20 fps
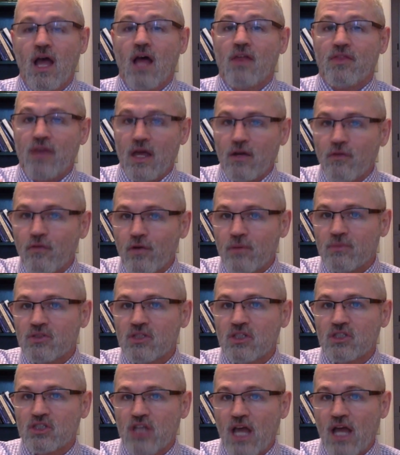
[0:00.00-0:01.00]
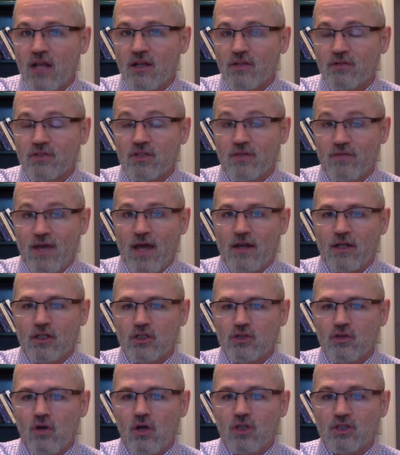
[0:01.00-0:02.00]
Then from Savannah,
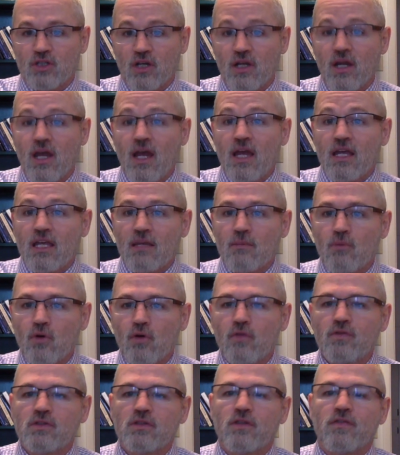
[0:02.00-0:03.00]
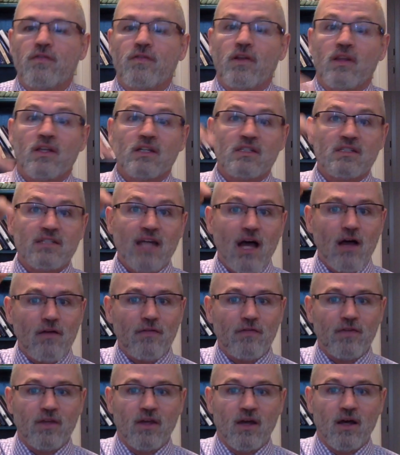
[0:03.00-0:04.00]
Georgia, he moved to
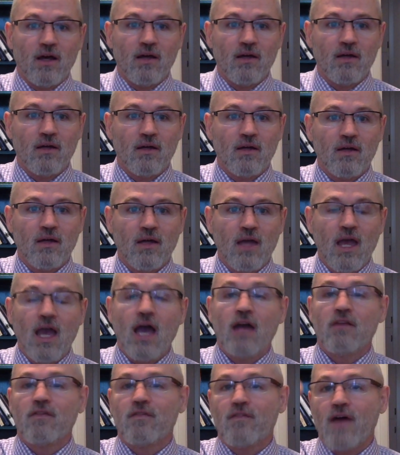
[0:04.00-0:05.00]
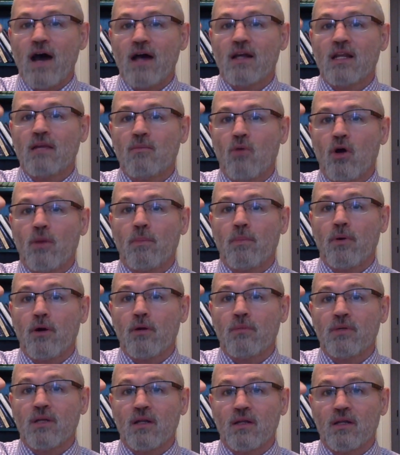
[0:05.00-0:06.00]
Philadelphia and finally more
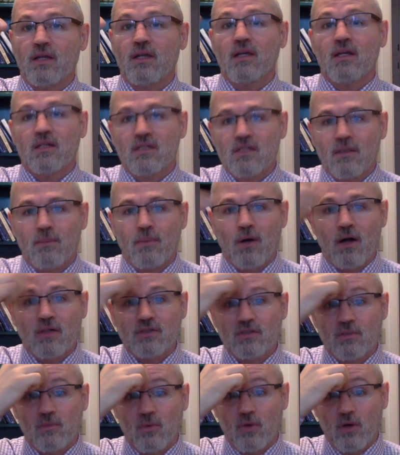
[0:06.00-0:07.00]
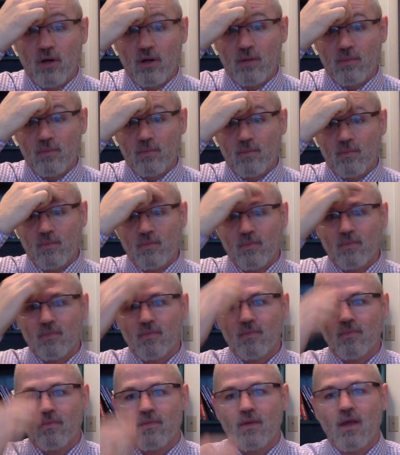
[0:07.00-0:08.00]
permanently to Baltimore.
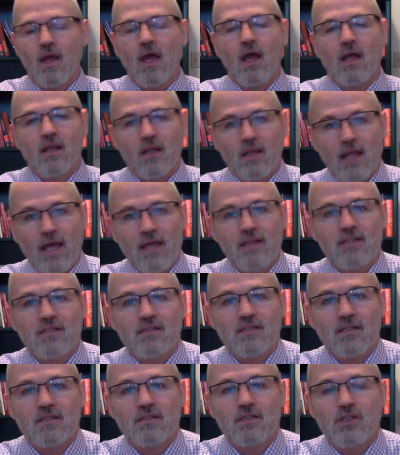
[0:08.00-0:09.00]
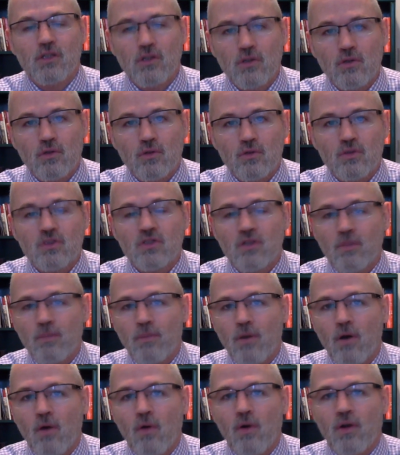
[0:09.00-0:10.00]
Langston Hughes, the
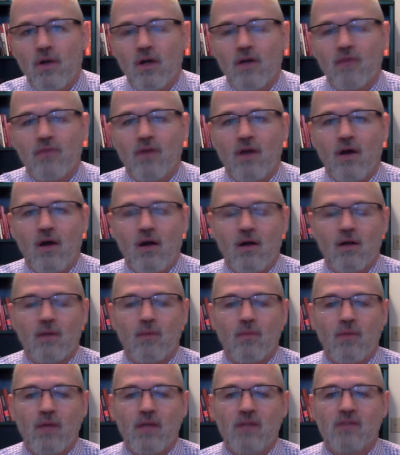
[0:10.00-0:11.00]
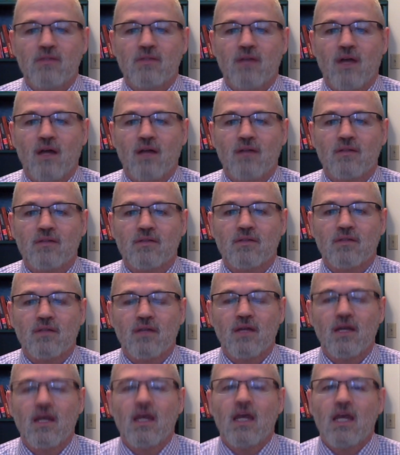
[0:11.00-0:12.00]
poet of the Harlem Renaissance,
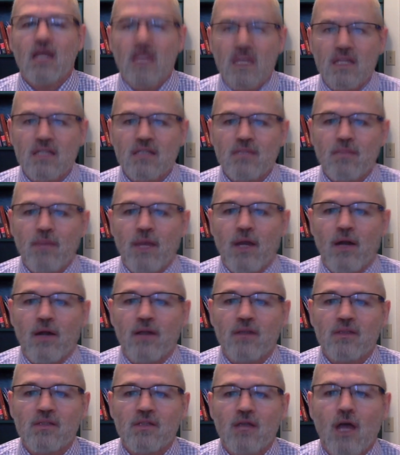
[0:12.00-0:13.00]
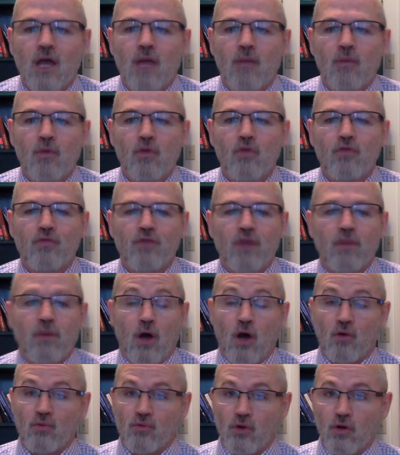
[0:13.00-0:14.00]
his parents moved from
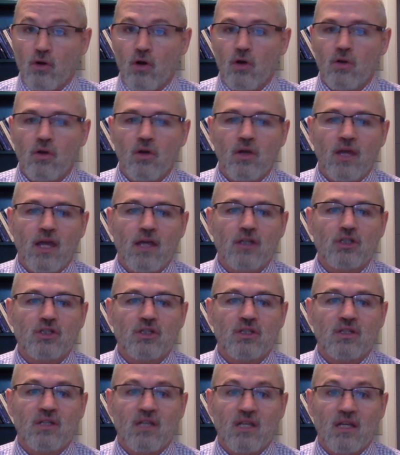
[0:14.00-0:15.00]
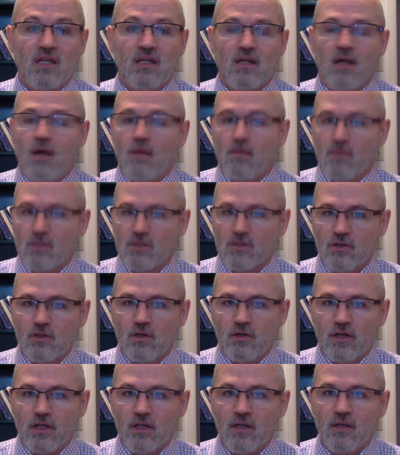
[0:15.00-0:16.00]
a rural location in
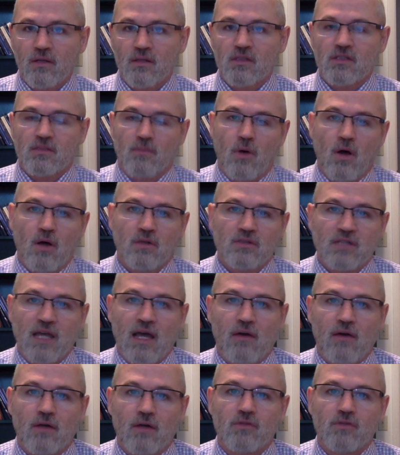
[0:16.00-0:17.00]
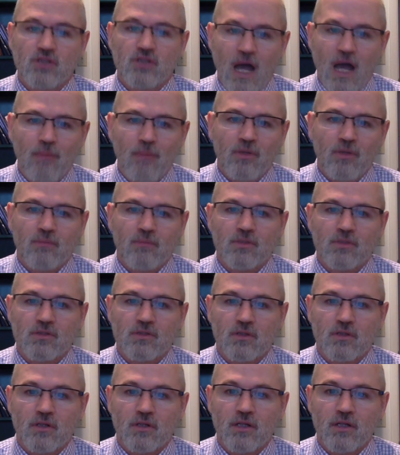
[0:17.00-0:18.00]
Missouri, the small town of Joplin,
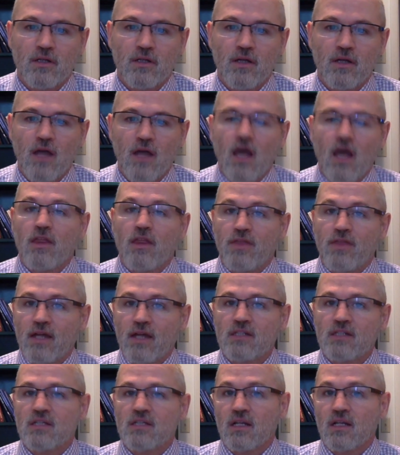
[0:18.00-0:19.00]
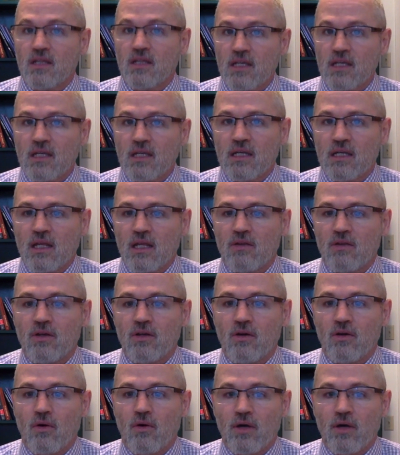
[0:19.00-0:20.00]
Missouri, then to Lincoln,
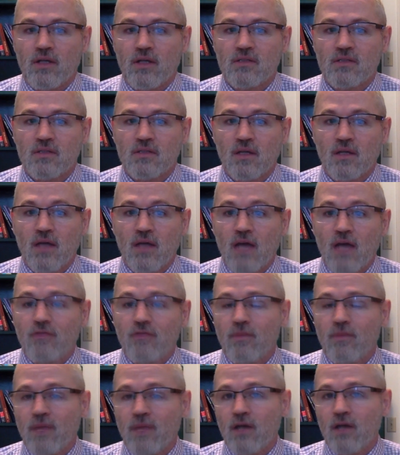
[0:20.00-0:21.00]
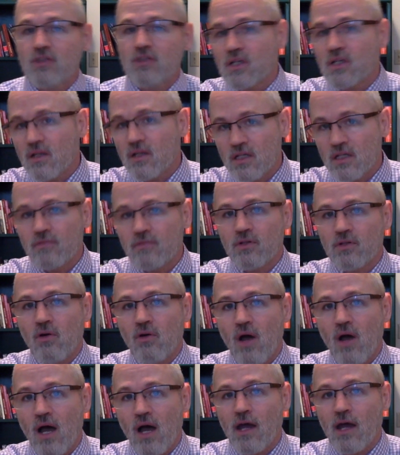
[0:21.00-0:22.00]
Illinois, and from there to Cleveland,
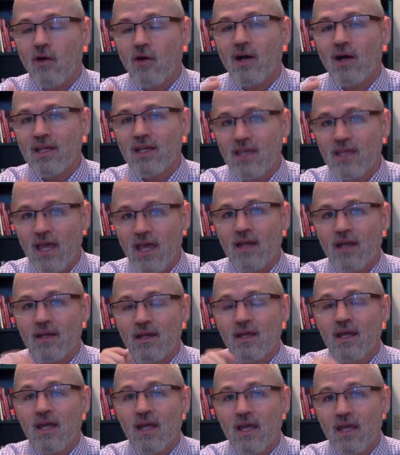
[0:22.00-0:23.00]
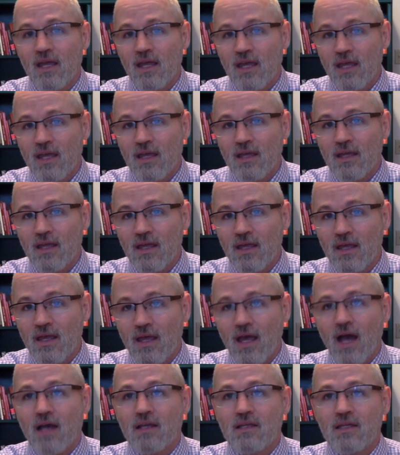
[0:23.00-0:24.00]
Ohio. Again,
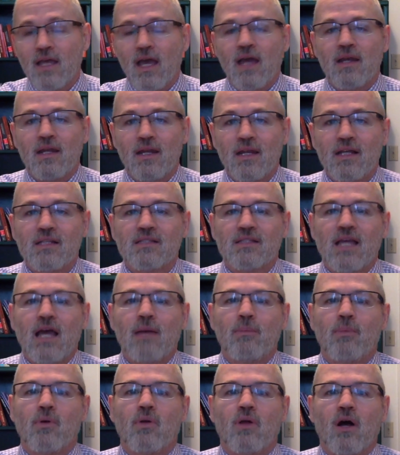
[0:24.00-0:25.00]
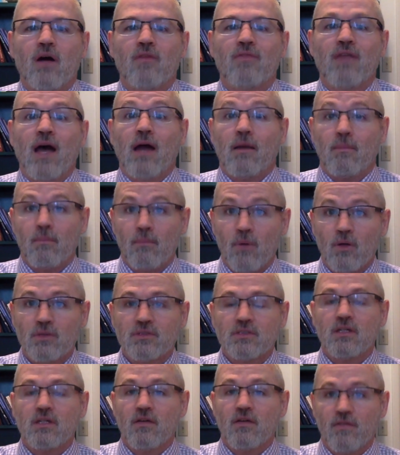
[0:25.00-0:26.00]
an example of that
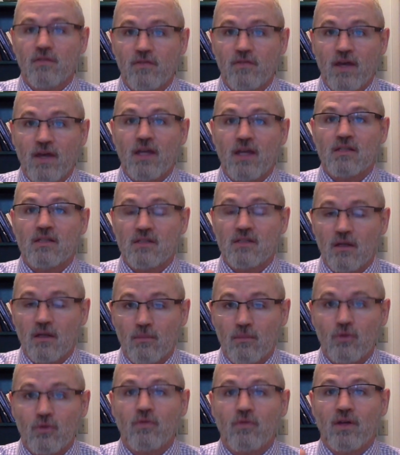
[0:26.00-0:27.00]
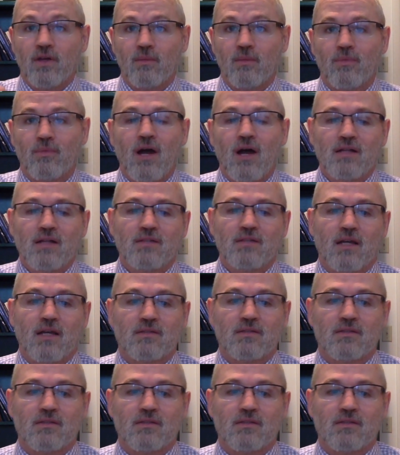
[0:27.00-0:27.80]
multi-phased moving process.